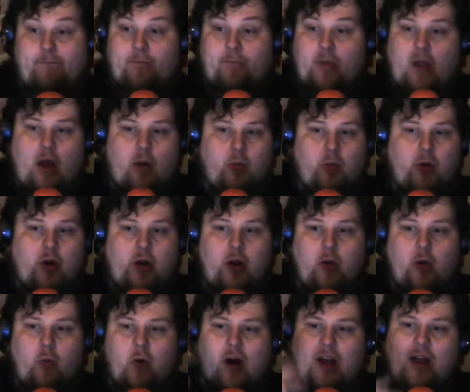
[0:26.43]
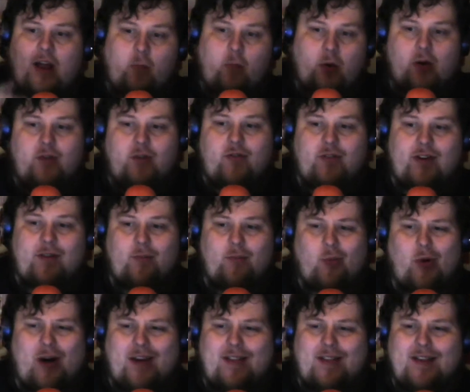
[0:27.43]
I want to know why. I'm wondering
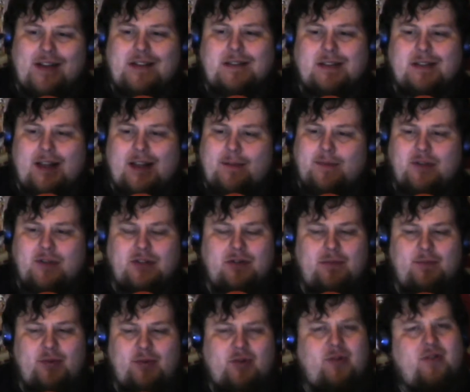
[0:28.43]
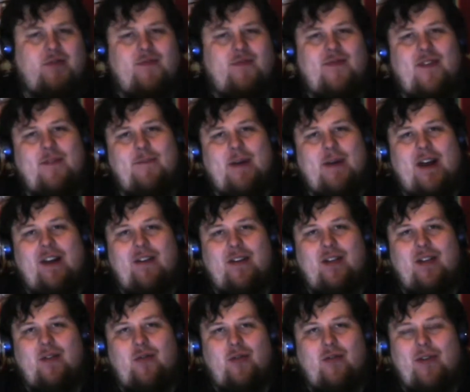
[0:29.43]
why this clip is so important. Finn Bálor in
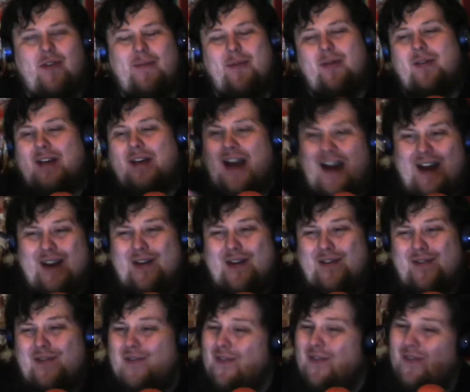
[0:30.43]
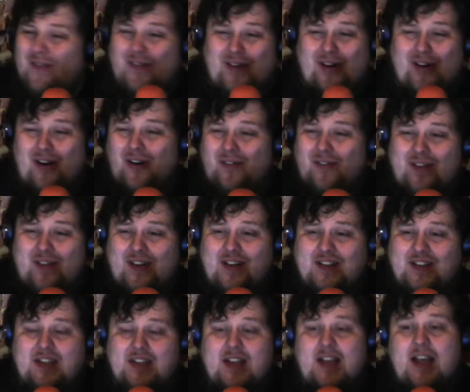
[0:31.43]
the Royal Rumble, kind of
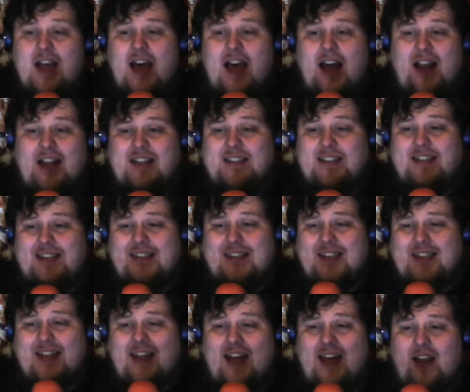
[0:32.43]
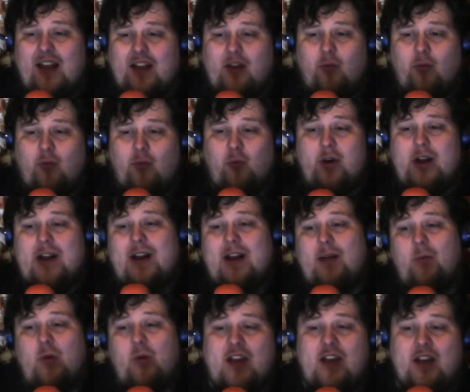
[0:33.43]
obvious. Unless he's going to get like a really
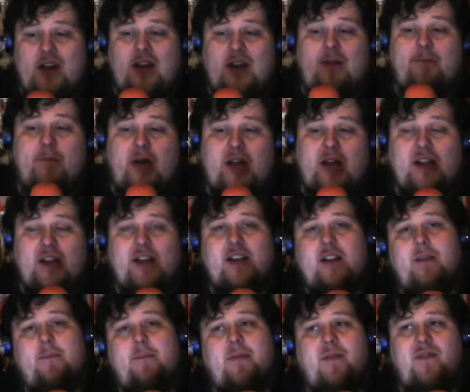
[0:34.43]
weird number, like number